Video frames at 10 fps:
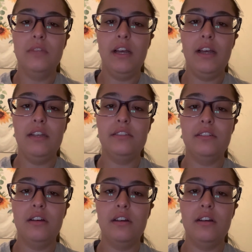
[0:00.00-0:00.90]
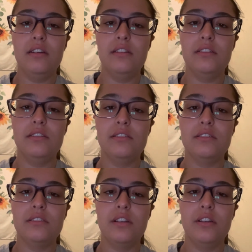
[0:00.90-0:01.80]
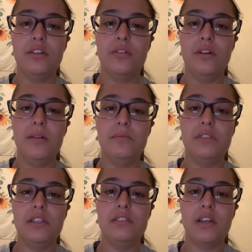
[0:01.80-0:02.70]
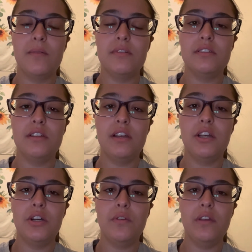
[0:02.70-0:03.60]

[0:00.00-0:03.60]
Hey guys, so update time, is now